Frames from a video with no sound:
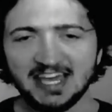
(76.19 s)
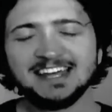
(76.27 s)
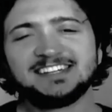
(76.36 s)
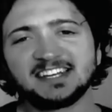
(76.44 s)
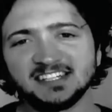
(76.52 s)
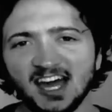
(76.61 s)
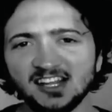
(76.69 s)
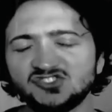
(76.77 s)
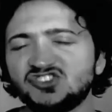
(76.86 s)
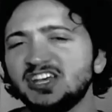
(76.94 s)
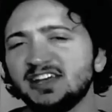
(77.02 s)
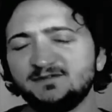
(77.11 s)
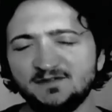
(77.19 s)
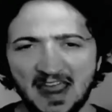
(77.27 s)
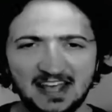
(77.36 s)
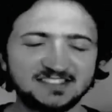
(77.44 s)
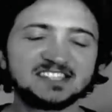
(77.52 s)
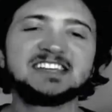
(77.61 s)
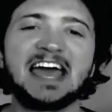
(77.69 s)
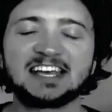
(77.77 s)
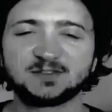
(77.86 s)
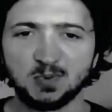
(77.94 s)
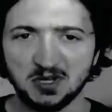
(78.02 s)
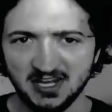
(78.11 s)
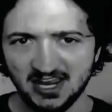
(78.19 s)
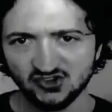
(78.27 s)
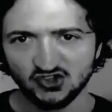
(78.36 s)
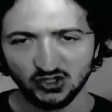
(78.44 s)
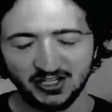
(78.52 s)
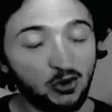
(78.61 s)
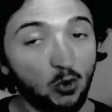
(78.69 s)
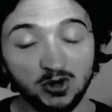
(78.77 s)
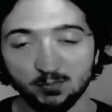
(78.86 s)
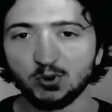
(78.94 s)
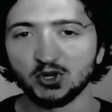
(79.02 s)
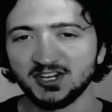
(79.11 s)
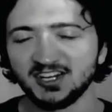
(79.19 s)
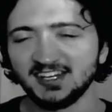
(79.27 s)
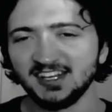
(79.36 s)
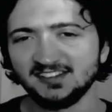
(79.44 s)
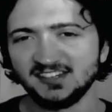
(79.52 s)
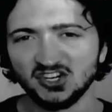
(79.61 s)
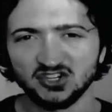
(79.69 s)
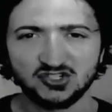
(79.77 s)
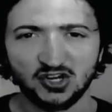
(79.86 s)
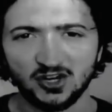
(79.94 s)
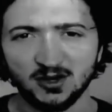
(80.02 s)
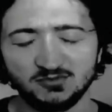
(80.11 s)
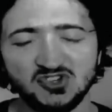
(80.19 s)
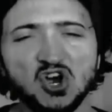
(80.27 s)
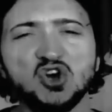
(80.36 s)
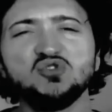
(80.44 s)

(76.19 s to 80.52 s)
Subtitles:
Technology advances exponentially, or to put it in easier terms,